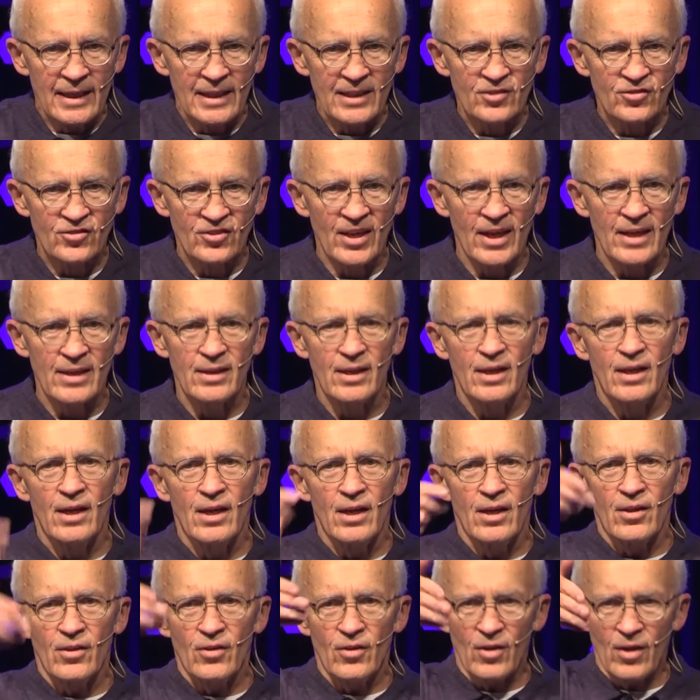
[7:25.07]
He said,
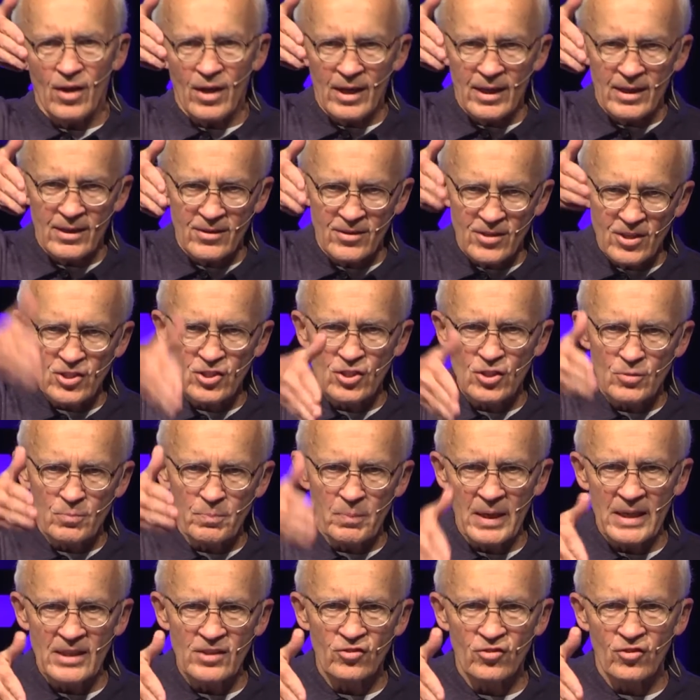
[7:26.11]
this
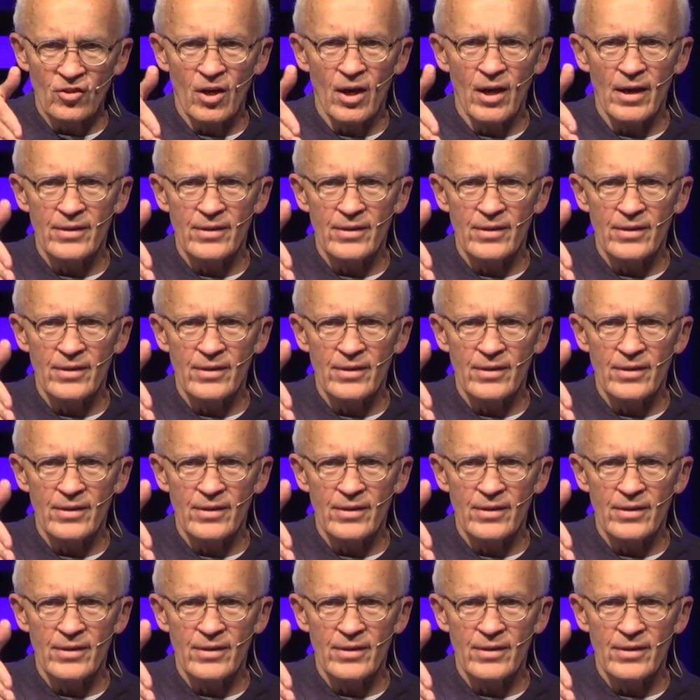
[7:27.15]
is based